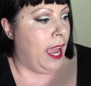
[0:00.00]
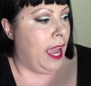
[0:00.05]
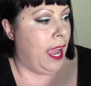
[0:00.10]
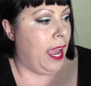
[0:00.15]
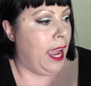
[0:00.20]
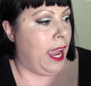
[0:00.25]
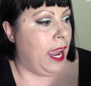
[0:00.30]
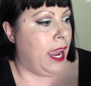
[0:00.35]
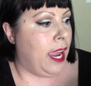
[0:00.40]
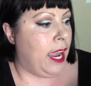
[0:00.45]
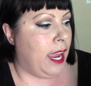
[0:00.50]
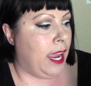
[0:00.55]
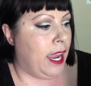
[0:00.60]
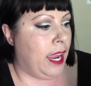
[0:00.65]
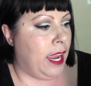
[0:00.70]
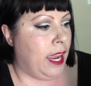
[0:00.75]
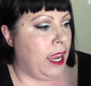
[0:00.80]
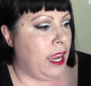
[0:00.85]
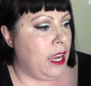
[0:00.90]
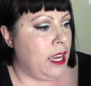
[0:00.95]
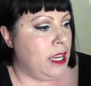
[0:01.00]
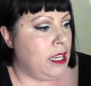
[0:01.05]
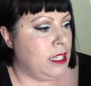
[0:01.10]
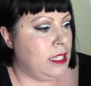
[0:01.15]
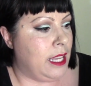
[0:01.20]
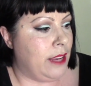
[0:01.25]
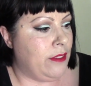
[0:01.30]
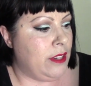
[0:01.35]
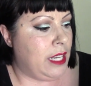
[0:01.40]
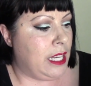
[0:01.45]
A
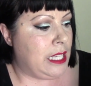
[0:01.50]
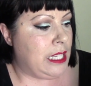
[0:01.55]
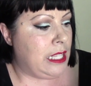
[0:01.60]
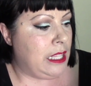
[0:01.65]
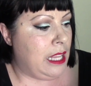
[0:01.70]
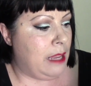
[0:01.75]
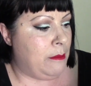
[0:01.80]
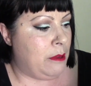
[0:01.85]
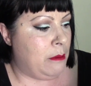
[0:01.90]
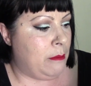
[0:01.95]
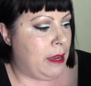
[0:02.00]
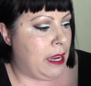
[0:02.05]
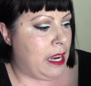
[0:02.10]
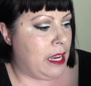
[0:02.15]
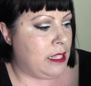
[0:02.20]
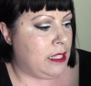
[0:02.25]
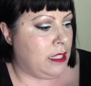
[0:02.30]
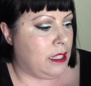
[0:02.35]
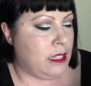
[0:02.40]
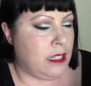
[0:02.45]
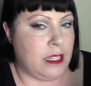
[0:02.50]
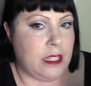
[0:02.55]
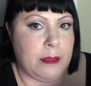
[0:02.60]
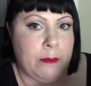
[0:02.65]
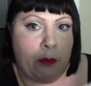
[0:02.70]
7 Days Lemon mask. This is a